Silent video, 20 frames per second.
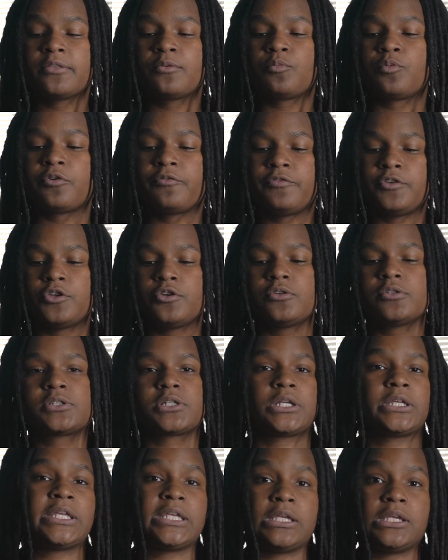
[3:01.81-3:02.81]
The reviews
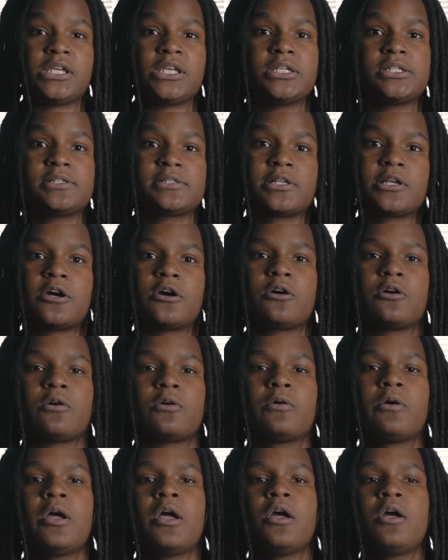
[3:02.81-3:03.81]
are key.
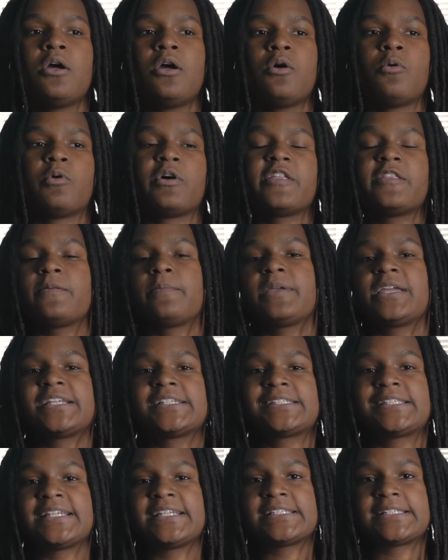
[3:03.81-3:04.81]
So one of the
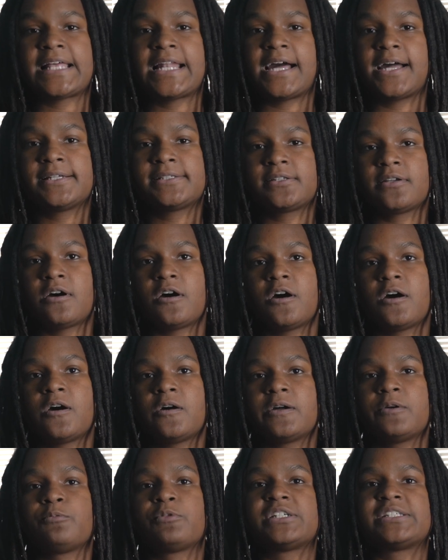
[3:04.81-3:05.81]
biggest things that I
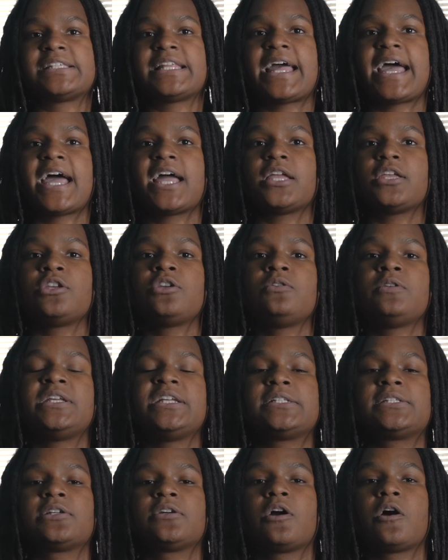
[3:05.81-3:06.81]
saw was that you
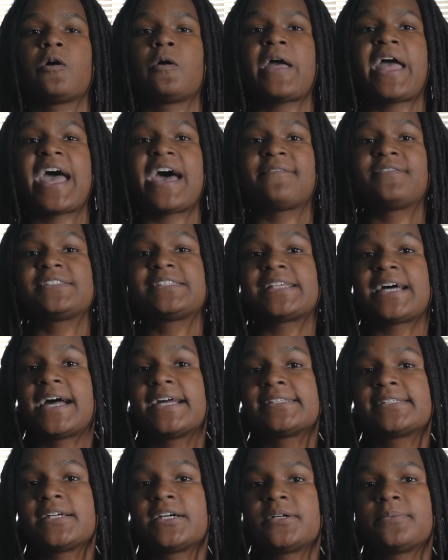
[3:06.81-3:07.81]
need to go half a
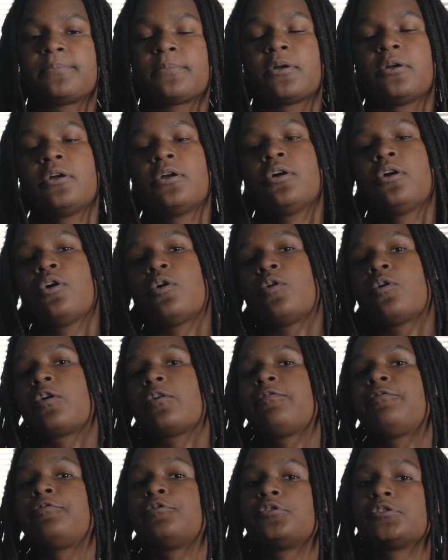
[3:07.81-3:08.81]
size up or
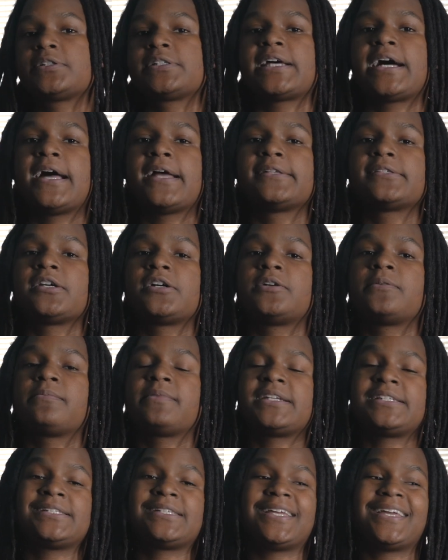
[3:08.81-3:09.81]
a full size up.
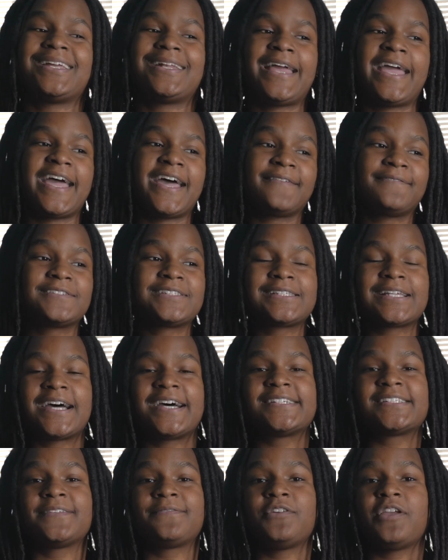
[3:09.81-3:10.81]
They said half a
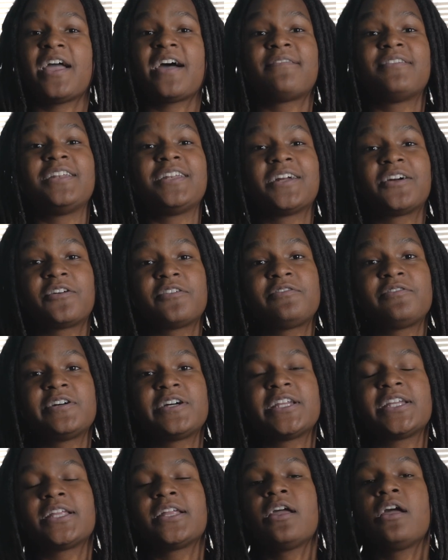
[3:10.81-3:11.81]
size if you have a narrow
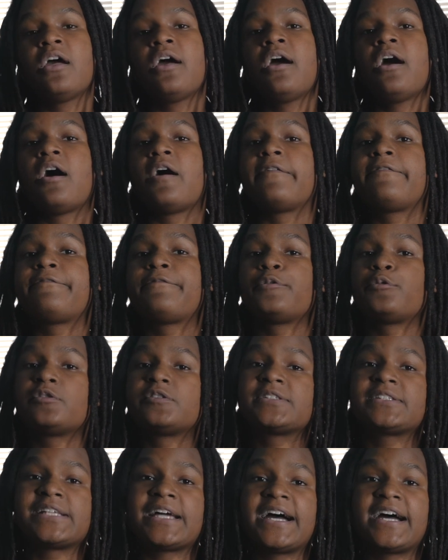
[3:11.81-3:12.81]
foot, a
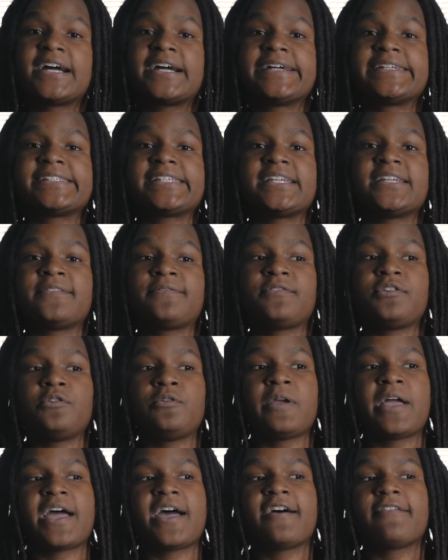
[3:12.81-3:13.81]
full size if
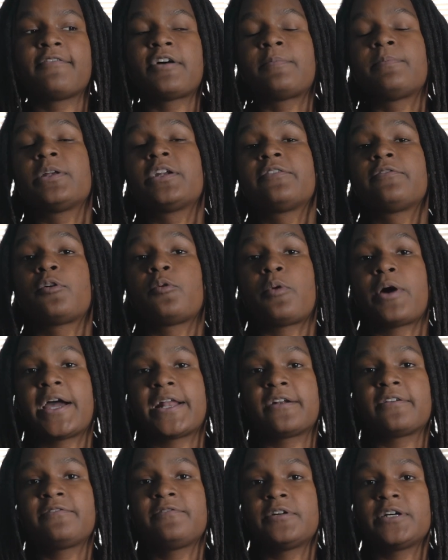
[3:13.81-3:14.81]
you have a bit of a
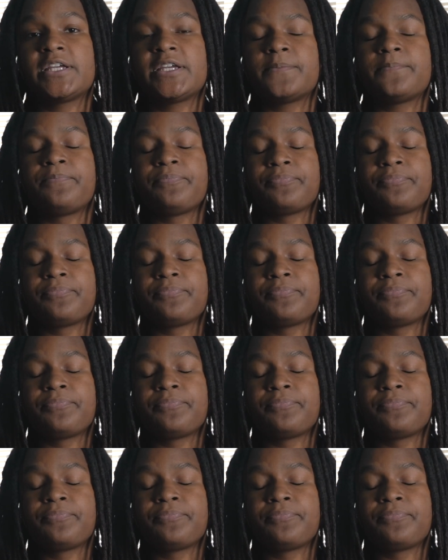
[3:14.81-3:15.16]
wider foot.